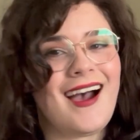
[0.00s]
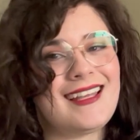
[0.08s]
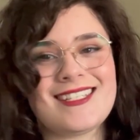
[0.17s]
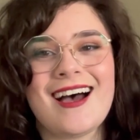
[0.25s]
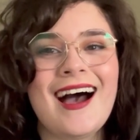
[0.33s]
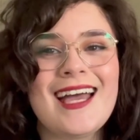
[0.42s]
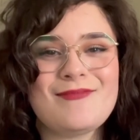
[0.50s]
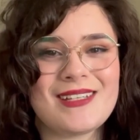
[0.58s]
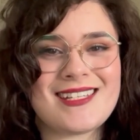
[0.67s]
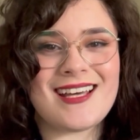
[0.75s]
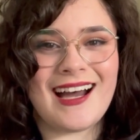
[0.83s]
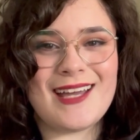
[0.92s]
Time and
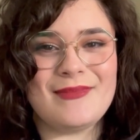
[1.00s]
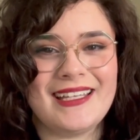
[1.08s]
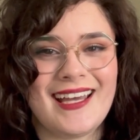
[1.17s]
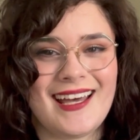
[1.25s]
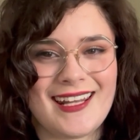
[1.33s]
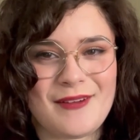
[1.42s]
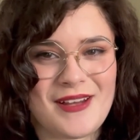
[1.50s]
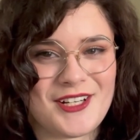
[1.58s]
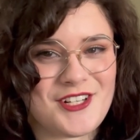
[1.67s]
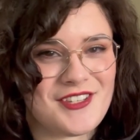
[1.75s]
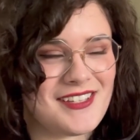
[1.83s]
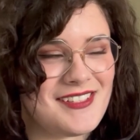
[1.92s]
time again, I
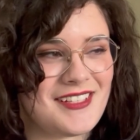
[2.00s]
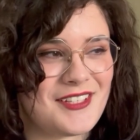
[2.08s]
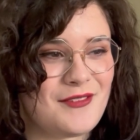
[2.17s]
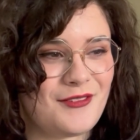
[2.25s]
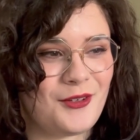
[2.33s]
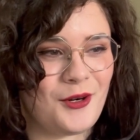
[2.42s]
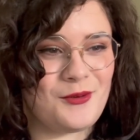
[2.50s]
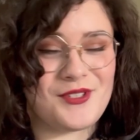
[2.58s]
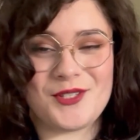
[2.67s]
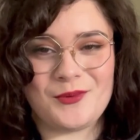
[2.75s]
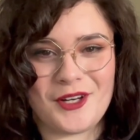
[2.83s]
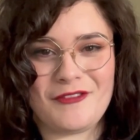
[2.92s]
mentioned that Six of Crows
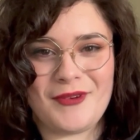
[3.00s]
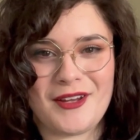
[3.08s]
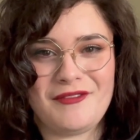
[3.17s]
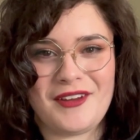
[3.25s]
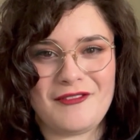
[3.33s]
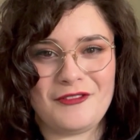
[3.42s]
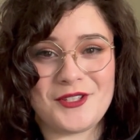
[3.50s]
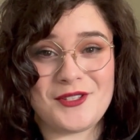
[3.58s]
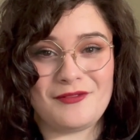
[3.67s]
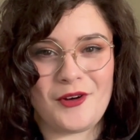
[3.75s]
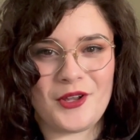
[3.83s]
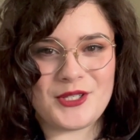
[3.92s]
is one of my favorites
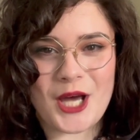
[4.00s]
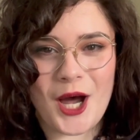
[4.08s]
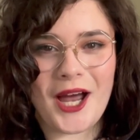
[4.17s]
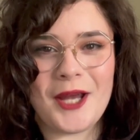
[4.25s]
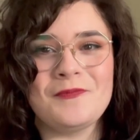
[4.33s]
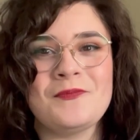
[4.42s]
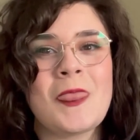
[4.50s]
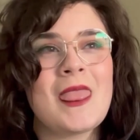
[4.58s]
of all time.